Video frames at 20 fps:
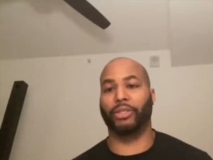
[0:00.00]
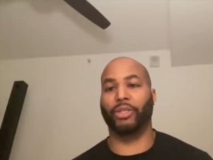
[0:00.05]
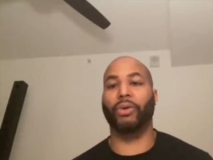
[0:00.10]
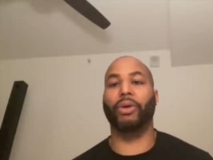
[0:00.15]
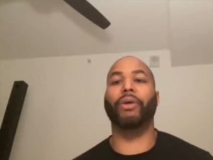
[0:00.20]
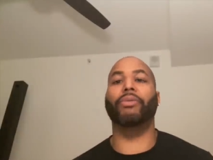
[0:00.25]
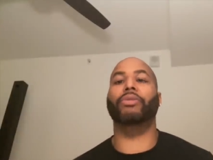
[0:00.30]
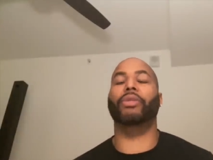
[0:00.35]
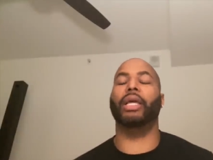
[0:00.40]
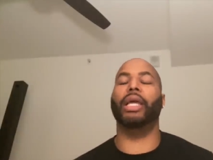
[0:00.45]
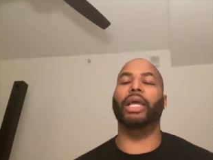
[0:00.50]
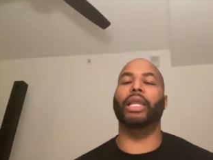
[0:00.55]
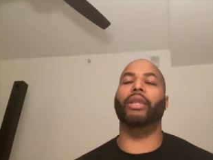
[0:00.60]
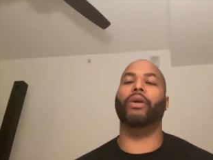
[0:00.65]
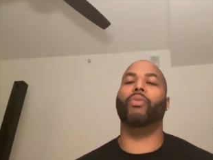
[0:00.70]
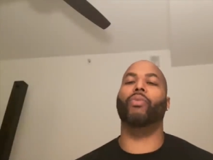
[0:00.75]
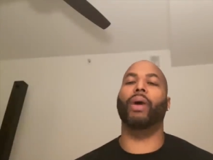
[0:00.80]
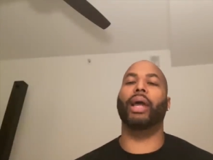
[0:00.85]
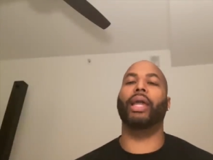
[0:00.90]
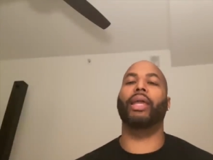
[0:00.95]
So it was in
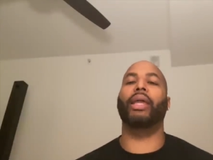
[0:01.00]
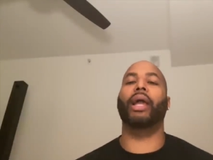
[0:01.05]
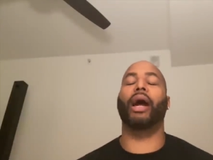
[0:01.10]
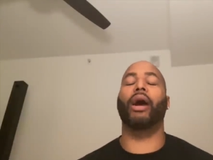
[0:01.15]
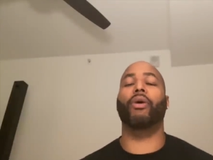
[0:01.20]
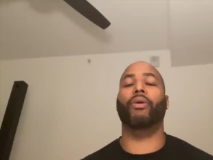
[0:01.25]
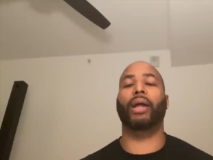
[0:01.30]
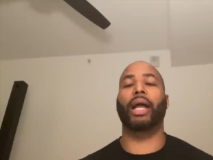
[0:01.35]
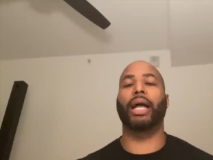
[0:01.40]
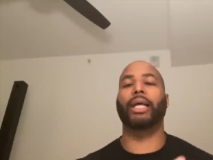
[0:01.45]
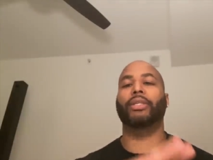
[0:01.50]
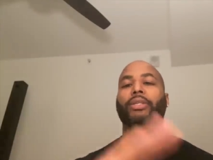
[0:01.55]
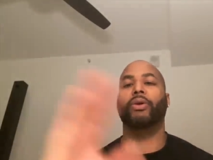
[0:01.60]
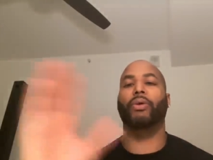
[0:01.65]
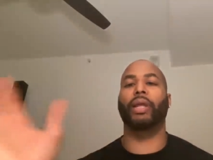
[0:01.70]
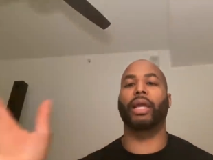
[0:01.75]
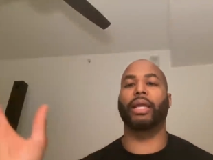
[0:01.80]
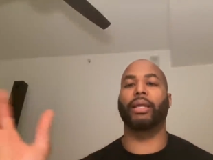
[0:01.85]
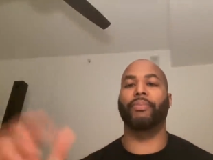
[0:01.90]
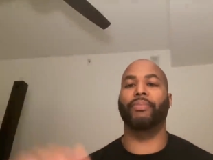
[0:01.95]
a way, y'all guys know
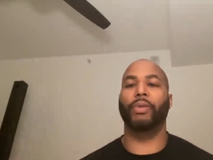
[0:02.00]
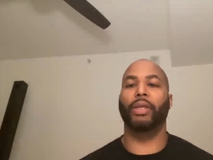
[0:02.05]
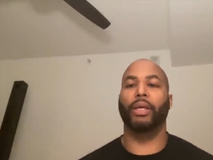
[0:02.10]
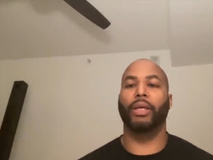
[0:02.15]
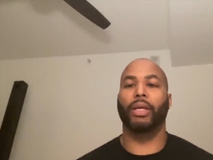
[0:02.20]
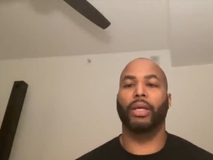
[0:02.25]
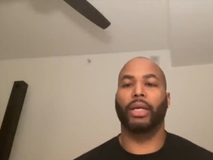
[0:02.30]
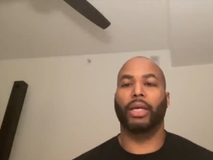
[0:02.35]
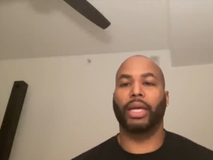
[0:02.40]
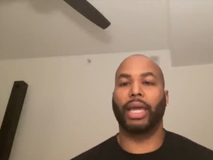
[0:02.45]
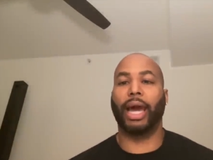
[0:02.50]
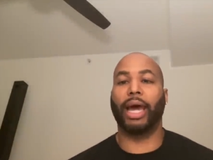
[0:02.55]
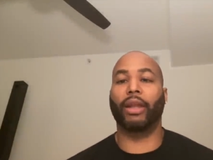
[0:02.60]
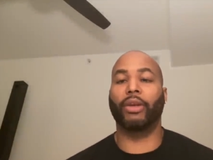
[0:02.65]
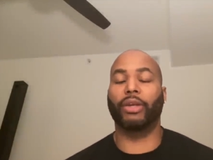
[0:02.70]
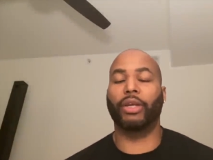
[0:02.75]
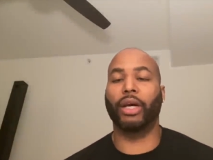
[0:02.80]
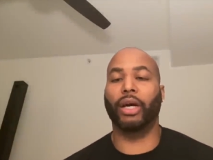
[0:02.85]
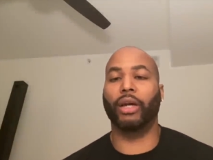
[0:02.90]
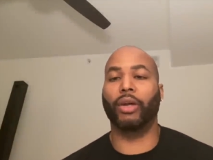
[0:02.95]
they
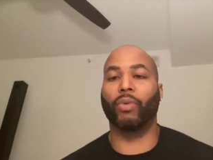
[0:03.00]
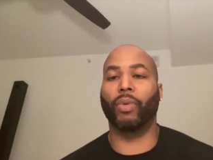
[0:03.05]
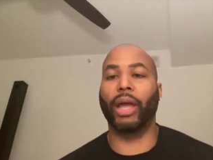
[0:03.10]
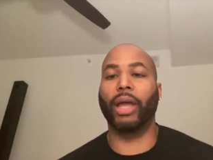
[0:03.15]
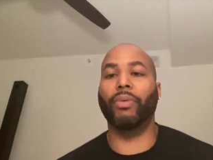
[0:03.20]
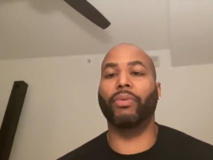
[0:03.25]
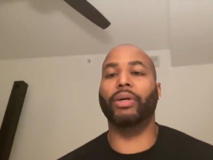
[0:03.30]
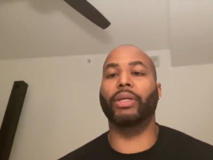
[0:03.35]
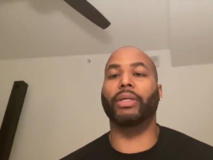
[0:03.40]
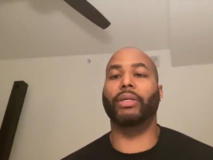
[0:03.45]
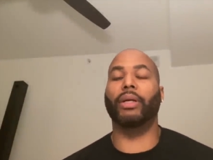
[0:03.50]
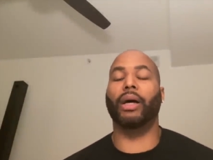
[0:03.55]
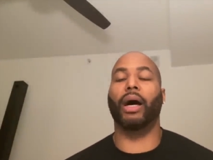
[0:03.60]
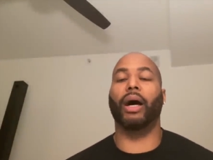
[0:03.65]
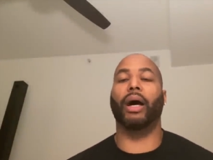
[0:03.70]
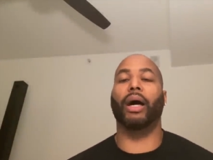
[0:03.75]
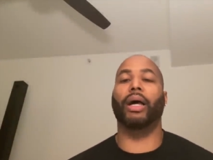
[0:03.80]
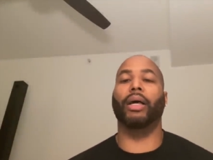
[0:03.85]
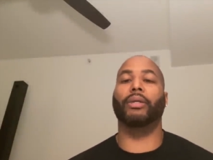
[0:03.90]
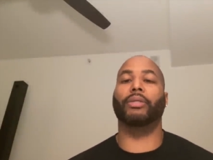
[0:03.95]
got done away with
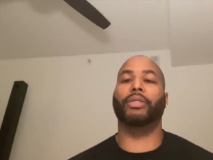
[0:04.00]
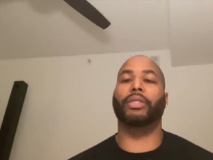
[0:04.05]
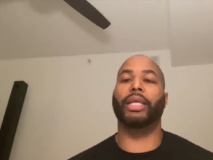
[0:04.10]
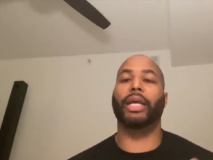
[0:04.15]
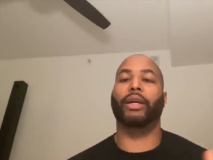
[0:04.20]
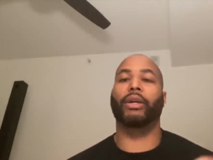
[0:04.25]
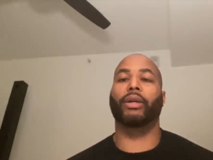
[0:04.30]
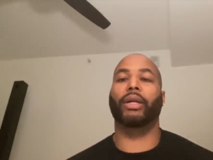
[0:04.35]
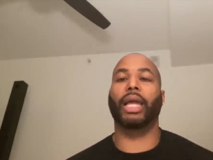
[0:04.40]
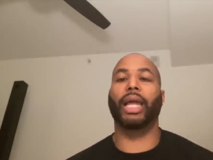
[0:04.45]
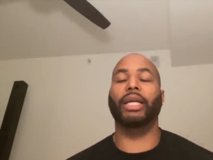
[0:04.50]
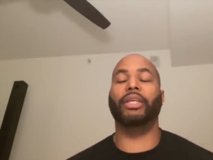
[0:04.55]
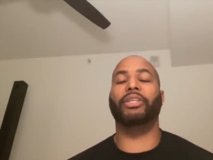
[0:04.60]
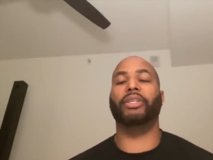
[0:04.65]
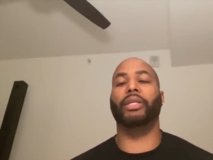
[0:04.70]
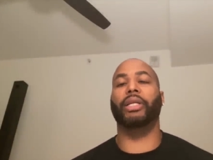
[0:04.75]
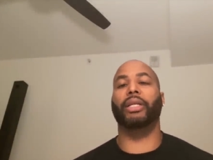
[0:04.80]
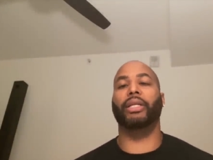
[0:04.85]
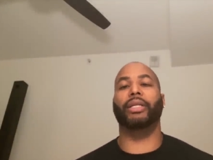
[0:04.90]
uh, segregation in the